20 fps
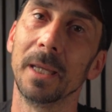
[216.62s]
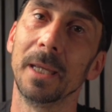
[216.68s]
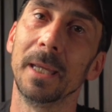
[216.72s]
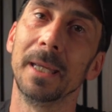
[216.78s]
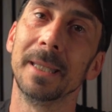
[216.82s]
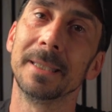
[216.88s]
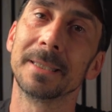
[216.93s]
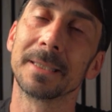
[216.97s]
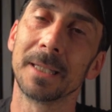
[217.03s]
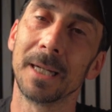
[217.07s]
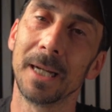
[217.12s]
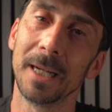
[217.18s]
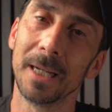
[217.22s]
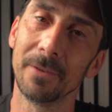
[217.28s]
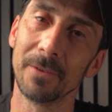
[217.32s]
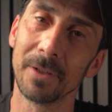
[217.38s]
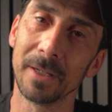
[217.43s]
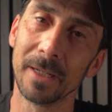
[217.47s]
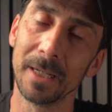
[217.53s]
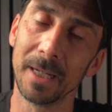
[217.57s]
it's kind
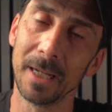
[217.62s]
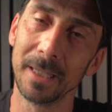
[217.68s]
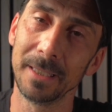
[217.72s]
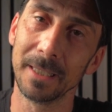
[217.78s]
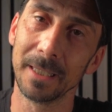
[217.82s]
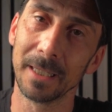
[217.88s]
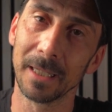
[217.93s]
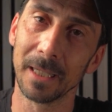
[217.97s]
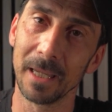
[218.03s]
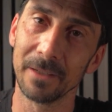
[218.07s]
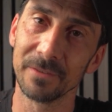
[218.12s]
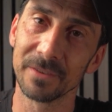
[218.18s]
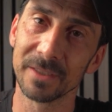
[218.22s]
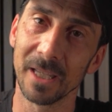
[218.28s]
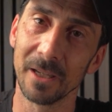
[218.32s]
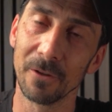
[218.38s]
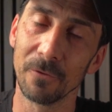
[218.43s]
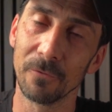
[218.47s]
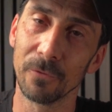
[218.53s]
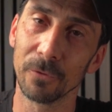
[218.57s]
of a creating
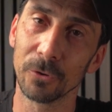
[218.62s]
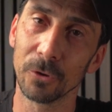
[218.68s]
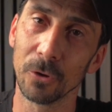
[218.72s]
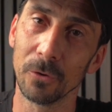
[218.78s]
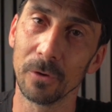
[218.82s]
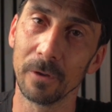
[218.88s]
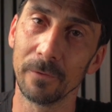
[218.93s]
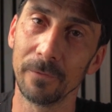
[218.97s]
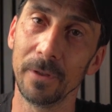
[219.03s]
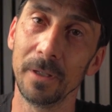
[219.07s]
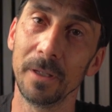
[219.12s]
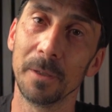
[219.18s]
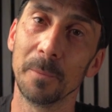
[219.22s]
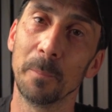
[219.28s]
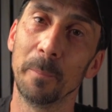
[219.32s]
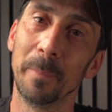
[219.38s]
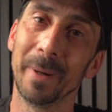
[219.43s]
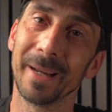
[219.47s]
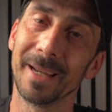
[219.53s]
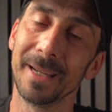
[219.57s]
lifestyle photography,
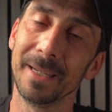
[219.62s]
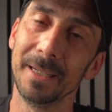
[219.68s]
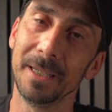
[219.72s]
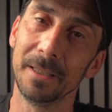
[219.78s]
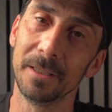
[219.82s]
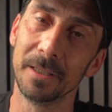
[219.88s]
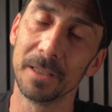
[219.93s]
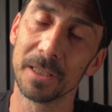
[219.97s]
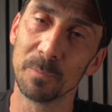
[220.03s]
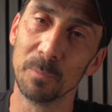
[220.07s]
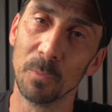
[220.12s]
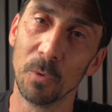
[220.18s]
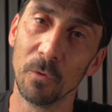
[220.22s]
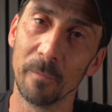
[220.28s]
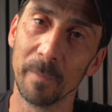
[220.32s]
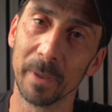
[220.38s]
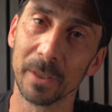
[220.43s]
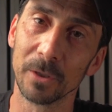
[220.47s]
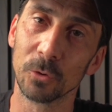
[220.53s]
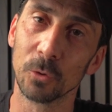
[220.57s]
but I need this
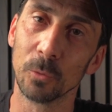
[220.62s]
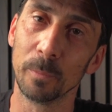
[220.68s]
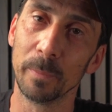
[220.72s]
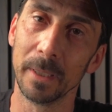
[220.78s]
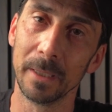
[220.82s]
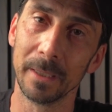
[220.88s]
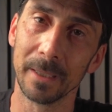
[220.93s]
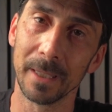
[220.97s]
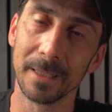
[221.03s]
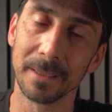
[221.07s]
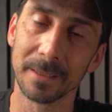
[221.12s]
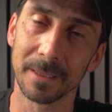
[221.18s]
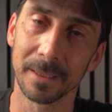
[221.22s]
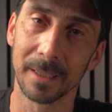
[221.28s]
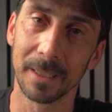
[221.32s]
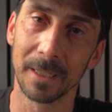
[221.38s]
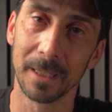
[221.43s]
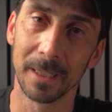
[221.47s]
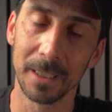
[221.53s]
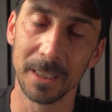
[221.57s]
movement to be nice
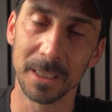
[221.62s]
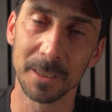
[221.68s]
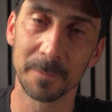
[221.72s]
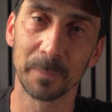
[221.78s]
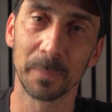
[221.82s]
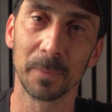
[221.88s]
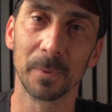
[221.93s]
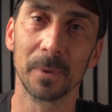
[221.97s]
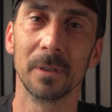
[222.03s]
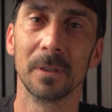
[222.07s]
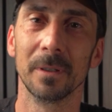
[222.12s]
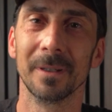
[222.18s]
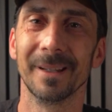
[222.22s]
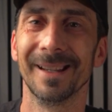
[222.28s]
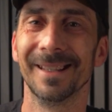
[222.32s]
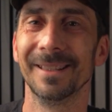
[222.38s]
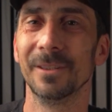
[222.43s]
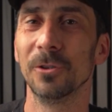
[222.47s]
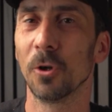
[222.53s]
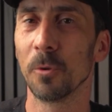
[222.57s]
and crisp
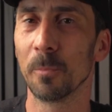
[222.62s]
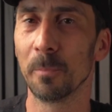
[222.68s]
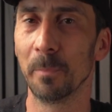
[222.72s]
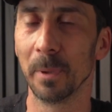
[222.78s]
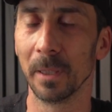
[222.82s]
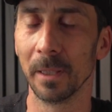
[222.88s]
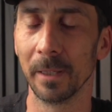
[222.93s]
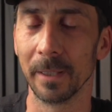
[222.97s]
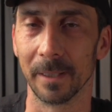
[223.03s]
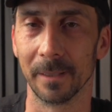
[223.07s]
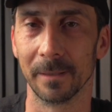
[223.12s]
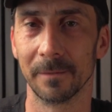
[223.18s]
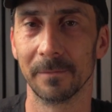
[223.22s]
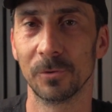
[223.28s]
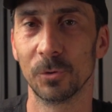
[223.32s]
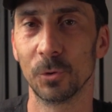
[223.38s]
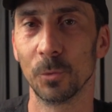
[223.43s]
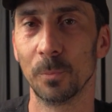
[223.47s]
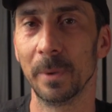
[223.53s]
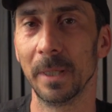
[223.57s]
and not blurry,
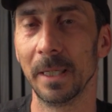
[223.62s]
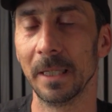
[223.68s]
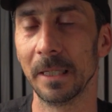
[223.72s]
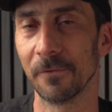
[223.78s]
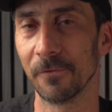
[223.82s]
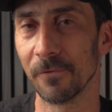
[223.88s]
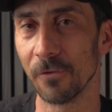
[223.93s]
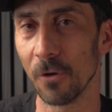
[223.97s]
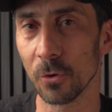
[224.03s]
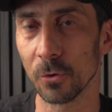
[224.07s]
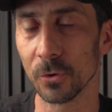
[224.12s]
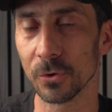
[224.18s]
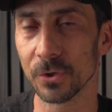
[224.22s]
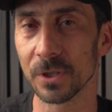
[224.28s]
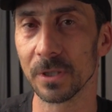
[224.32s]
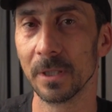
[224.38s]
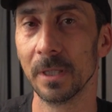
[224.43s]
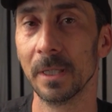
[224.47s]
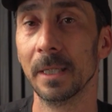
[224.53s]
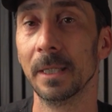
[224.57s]
to be in the
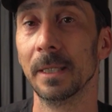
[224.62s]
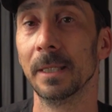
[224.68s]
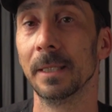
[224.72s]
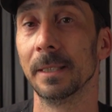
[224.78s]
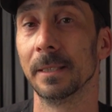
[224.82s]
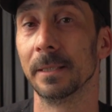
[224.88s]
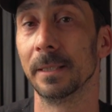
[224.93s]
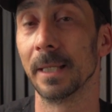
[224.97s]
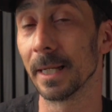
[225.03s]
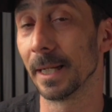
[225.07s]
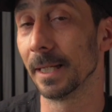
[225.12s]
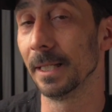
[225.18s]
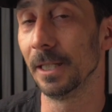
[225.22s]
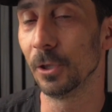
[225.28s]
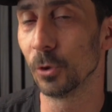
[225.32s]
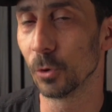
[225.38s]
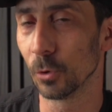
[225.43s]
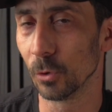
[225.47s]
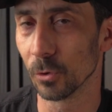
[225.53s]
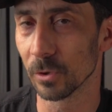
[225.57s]
focus. Then I
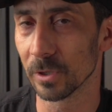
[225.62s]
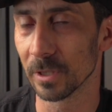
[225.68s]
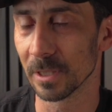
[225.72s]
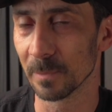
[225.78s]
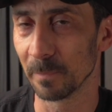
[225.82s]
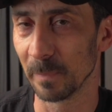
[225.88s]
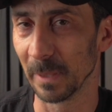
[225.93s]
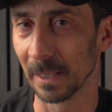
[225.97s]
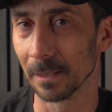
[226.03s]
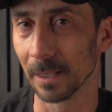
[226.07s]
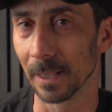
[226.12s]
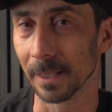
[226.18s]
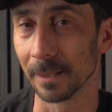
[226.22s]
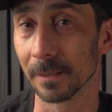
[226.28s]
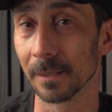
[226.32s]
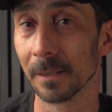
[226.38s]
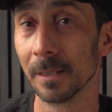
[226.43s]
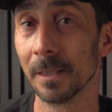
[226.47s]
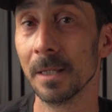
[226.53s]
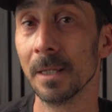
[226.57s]
need to use the speed light,